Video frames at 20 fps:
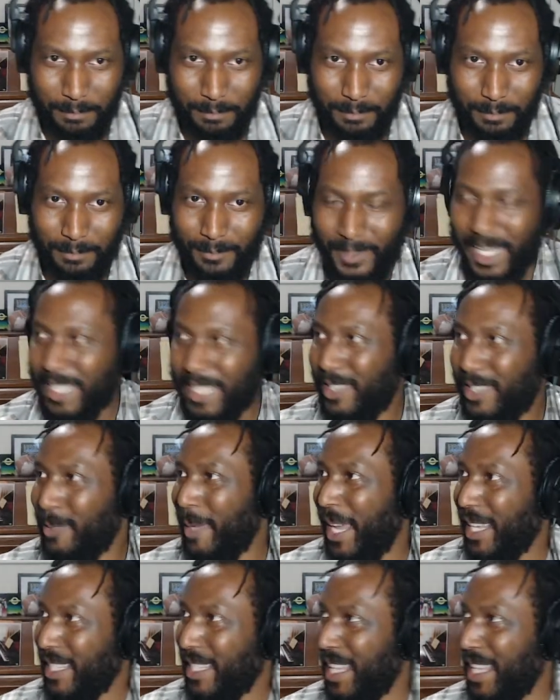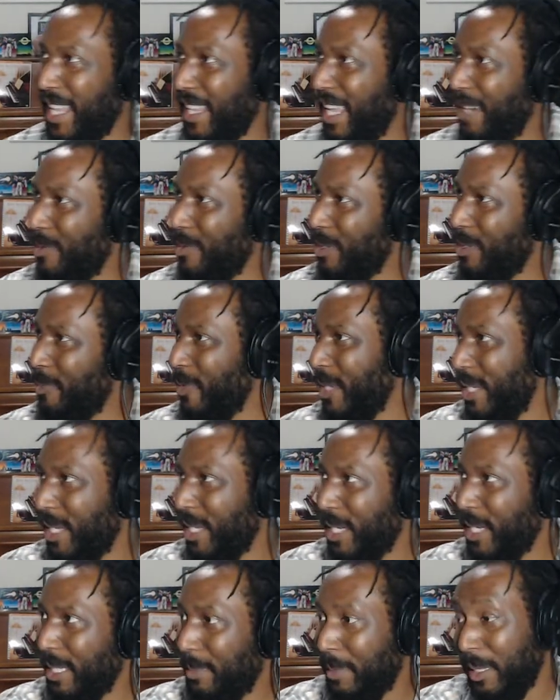That's too bad because that light was pretty
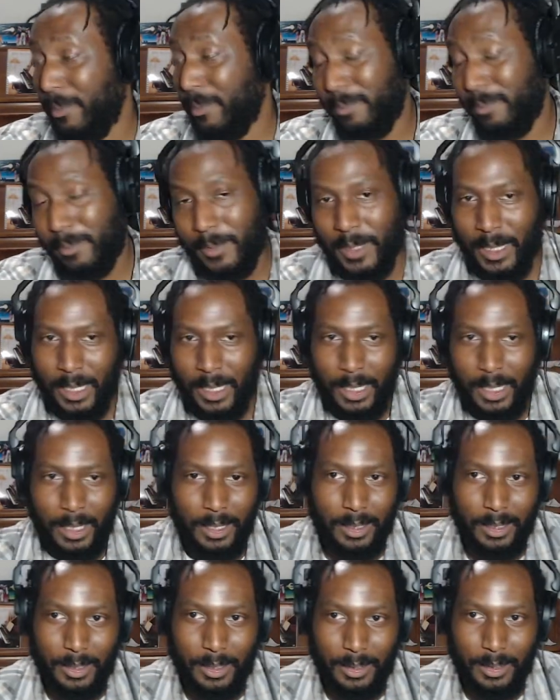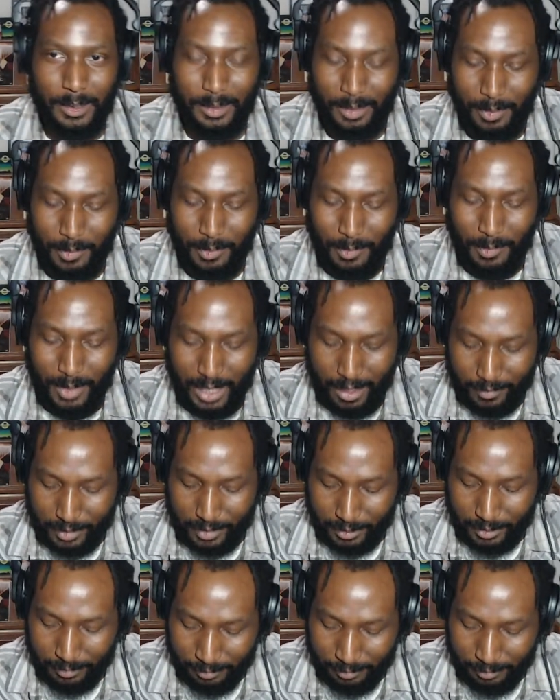good, but whatever.